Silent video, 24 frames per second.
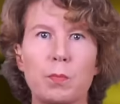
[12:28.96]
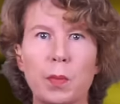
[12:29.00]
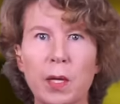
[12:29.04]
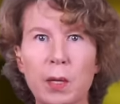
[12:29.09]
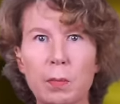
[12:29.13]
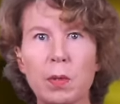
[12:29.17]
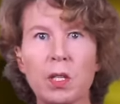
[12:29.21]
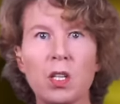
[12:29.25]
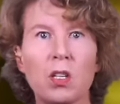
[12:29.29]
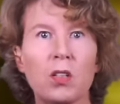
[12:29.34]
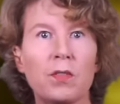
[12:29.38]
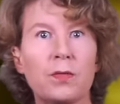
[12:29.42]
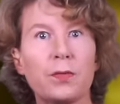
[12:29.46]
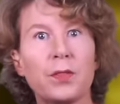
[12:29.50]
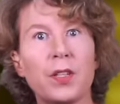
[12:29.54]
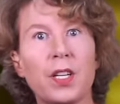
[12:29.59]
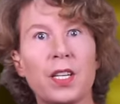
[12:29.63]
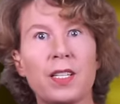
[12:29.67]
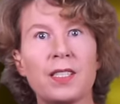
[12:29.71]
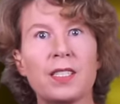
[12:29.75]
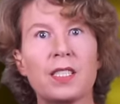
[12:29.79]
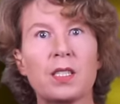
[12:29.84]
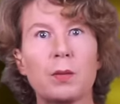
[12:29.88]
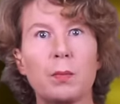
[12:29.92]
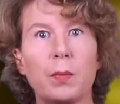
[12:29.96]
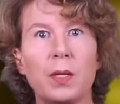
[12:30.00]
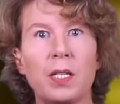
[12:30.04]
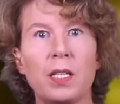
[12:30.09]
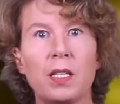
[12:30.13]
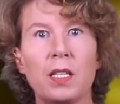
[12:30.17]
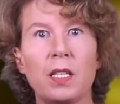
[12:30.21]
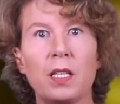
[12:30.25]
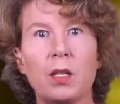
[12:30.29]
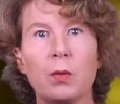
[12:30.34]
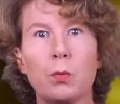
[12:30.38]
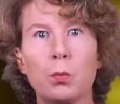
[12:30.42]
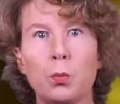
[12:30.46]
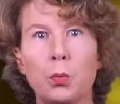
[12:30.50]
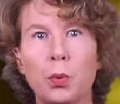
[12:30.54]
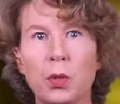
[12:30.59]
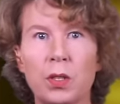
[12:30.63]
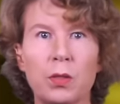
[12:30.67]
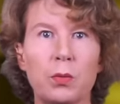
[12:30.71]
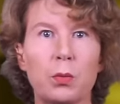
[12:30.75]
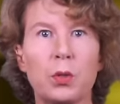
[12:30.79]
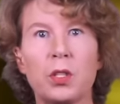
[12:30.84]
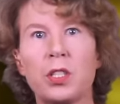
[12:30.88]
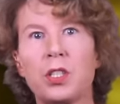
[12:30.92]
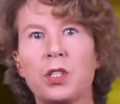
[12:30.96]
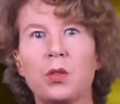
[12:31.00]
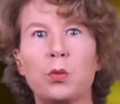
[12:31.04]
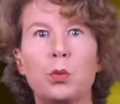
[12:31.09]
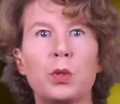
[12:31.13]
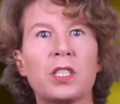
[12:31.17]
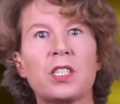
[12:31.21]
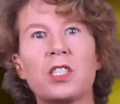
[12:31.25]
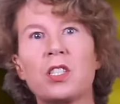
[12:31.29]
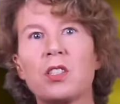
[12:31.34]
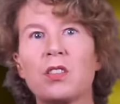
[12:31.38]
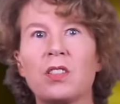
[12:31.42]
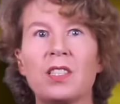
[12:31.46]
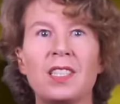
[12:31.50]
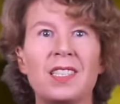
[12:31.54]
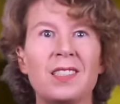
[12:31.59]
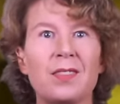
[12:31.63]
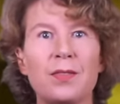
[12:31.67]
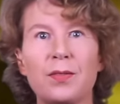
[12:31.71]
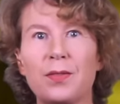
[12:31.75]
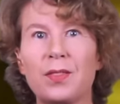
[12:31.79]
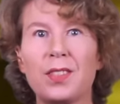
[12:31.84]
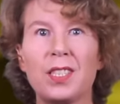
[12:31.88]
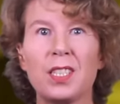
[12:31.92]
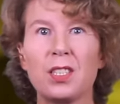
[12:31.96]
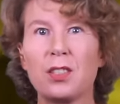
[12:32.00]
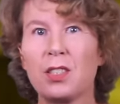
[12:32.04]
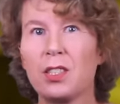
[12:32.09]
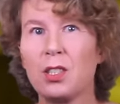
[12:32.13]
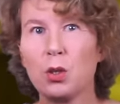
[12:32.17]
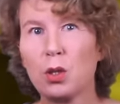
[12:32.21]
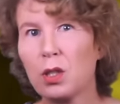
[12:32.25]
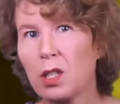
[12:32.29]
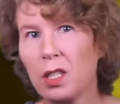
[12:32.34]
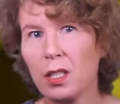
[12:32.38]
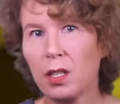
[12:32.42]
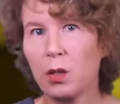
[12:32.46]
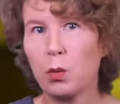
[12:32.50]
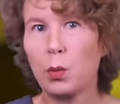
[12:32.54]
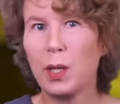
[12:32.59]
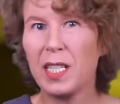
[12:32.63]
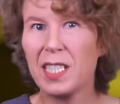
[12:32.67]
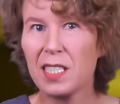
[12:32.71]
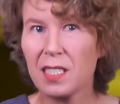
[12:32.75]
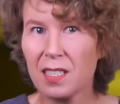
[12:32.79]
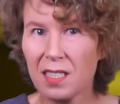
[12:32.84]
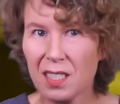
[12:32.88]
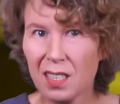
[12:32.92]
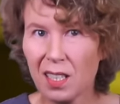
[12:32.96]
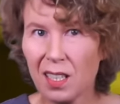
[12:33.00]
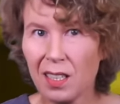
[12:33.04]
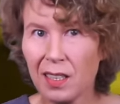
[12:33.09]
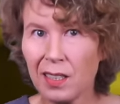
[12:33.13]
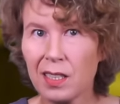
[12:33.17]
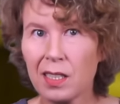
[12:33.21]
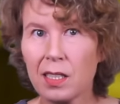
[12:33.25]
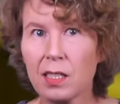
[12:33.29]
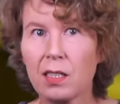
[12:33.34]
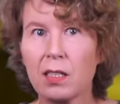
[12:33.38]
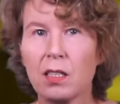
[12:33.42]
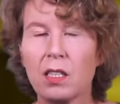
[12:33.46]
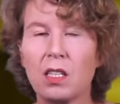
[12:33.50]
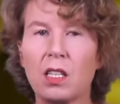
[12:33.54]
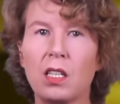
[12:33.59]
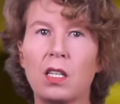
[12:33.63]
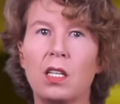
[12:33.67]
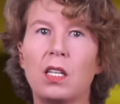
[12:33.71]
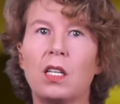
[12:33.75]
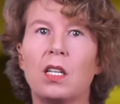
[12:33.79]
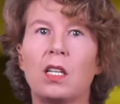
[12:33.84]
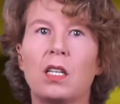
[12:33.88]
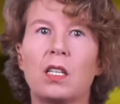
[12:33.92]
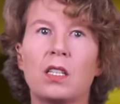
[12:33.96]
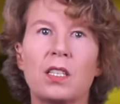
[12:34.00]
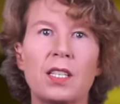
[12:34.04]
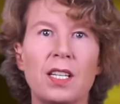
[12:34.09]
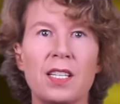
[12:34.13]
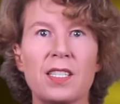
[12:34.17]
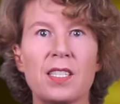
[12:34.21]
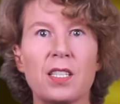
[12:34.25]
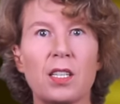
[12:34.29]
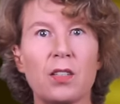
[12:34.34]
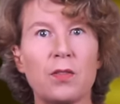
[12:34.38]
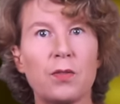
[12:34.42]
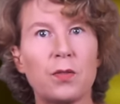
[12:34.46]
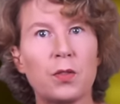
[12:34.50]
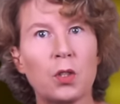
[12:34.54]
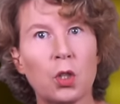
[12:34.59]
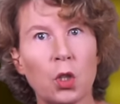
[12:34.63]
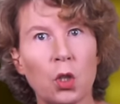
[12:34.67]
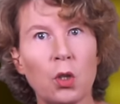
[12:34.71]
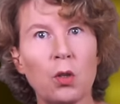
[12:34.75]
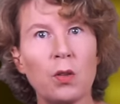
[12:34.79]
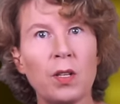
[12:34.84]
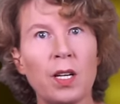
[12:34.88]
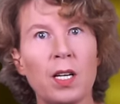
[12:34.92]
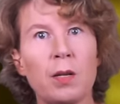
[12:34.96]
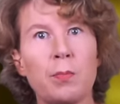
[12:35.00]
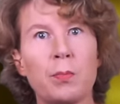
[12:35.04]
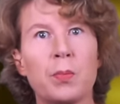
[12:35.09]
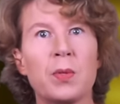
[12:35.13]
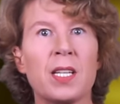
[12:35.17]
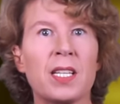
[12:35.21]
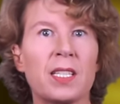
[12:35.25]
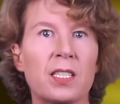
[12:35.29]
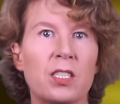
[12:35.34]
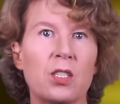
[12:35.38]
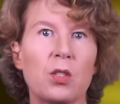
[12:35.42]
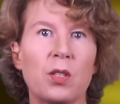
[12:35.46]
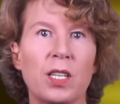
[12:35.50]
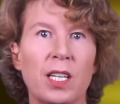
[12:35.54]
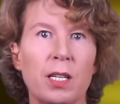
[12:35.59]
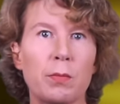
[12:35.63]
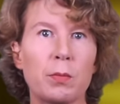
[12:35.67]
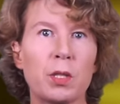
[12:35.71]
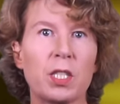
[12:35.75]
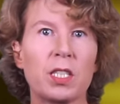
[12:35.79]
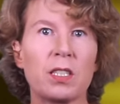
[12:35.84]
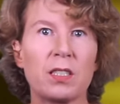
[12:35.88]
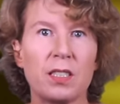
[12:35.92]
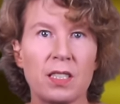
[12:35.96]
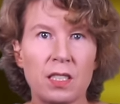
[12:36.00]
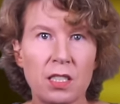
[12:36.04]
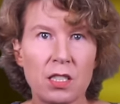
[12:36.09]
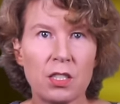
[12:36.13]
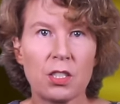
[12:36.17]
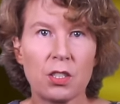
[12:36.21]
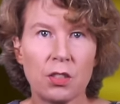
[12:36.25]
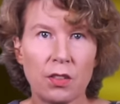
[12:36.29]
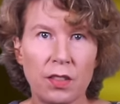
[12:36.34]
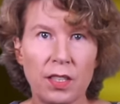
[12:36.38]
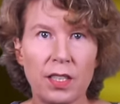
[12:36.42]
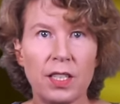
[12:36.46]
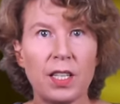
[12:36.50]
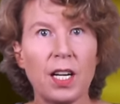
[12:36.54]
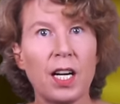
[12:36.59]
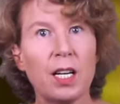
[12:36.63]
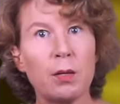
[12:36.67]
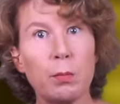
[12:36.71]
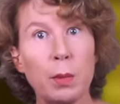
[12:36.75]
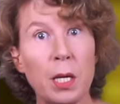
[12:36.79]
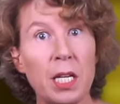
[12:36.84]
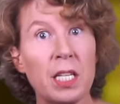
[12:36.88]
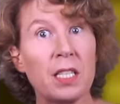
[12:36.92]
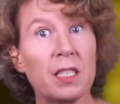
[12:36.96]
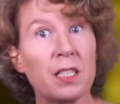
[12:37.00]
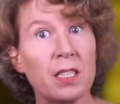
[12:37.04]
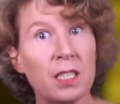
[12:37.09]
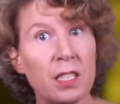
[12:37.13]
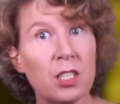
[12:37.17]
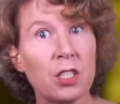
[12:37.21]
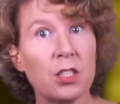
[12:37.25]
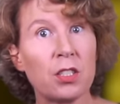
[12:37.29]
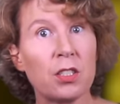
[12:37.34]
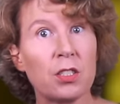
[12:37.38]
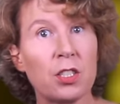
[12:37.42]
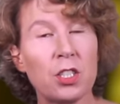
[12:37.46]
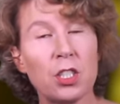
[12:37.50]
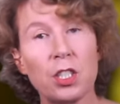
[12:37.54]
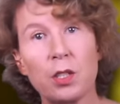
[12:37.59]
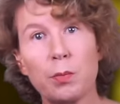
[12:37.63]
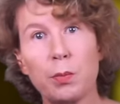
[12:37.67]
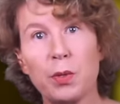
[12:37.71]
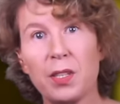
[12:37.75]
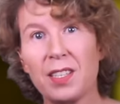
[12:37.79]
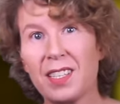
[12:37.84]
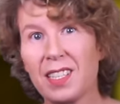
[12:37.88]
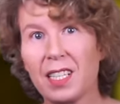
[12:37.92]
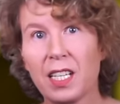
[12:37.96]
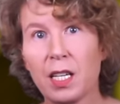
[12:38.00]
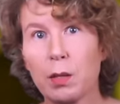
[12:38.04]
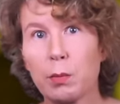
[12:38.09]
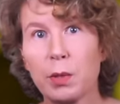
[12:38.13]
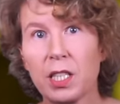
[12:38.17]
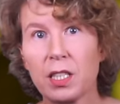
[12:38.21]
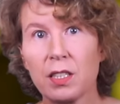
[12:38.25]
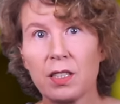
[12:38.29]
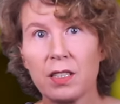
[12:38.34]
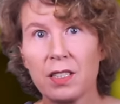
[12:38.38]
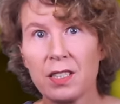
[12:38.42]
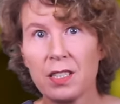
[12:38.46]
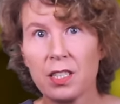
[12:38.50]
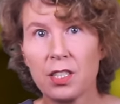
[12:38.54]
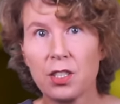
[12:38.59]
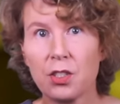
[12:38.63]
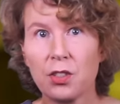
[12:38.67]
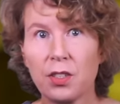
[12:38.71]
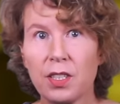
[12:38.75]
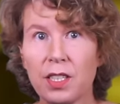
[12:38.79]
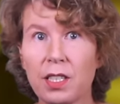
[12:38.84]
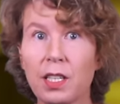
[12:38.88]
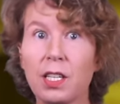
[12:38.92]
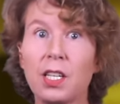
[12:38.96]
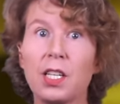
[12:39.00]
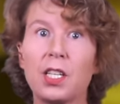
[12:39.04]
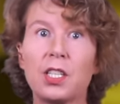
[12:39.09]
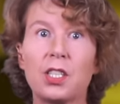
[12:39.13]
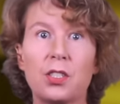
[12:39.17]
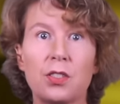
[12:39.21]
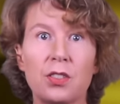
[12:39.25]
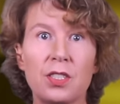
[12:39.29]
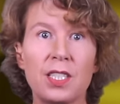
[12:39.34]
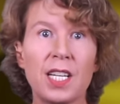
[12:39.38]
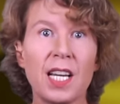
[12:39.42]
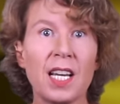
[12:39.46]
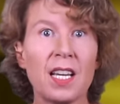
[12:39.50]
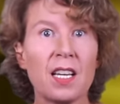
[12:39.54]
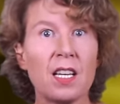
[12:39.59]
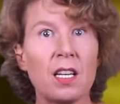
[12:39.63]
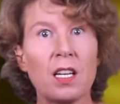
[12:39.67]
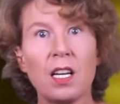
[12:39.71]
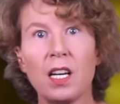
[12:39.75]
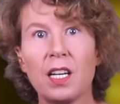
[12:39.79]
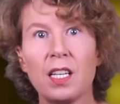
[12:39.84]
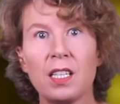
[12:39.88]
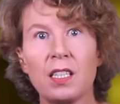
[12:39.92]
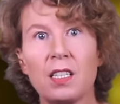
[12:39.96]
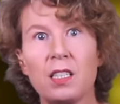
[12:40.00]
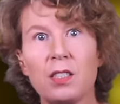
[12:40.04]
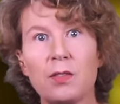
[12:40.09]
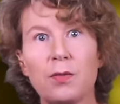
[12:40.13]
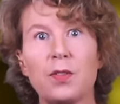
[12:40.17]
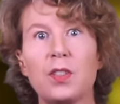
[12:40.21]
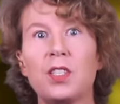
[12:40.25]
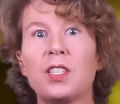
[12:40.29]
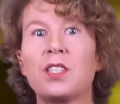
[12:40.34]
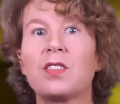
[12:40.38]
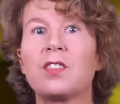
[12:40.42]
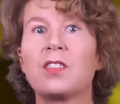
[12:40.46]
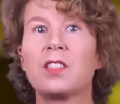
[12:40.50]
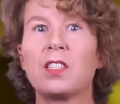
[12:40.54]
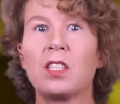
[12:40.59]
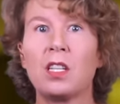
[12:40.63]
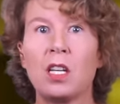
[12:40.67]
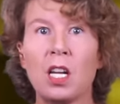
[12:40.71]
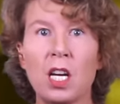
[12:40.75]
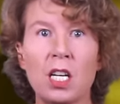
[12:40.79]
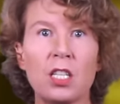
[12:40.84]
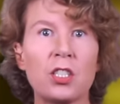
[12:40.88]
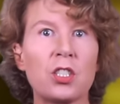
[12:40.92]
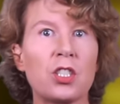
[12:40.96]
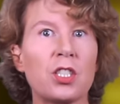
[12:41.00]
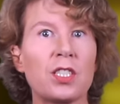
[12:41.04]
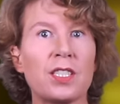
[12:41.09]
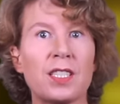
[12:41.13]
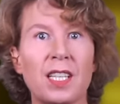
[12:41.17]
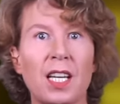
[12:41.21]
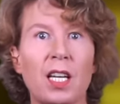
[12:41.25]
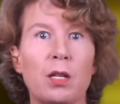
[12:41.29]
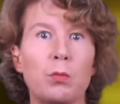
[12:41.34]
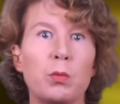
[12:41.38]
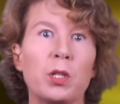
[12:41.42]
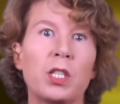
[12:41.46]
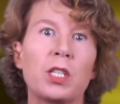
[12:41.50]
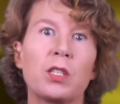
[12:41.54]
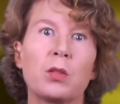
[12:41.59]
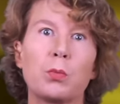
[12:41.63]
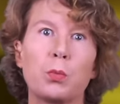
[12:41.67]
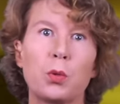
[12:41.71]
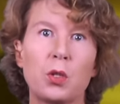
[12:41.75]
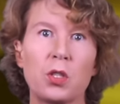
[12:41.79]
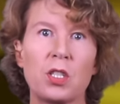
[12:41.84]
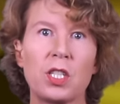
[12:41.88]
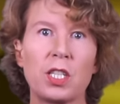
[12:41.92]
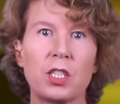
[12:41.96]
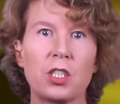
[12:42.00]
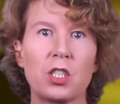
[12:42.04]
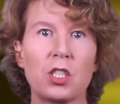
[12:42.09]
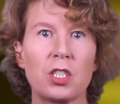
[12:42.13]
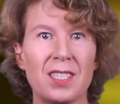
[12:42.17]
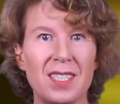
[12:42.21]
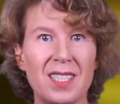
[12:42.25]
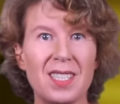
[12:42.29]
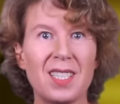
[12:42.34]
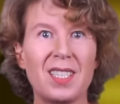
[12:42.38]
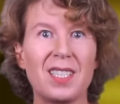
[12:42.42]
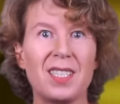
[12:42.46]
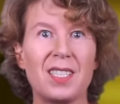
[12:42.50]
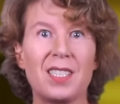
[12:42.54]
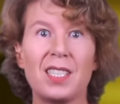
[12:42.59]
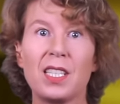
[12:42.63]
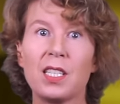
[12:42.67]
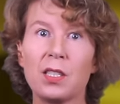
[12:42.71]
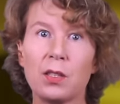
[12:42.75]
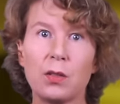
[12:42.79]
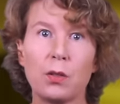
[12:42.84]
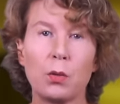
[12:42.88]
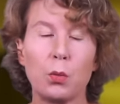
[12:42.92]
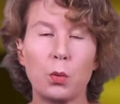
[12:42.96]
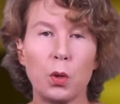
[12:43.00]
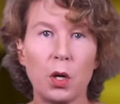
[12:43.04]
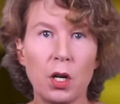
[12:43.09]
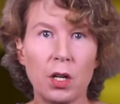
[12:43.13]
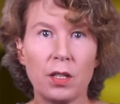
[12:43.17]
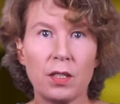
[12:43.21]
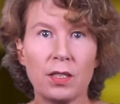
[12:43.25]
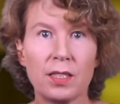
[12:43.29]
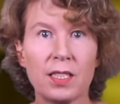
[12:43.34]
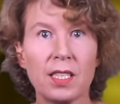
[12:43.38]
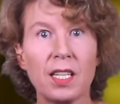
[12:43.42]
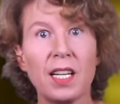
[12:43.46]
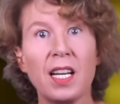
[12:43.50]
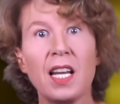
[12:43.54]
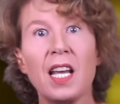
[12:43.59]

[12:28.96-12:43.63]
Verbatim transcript: People often ask me, but would you want to live near a nuclear waste site? Guys, I've grown up next to chemical industry. I made an internship in the chemical industry. Today, I live near the largest chemical production site in the world.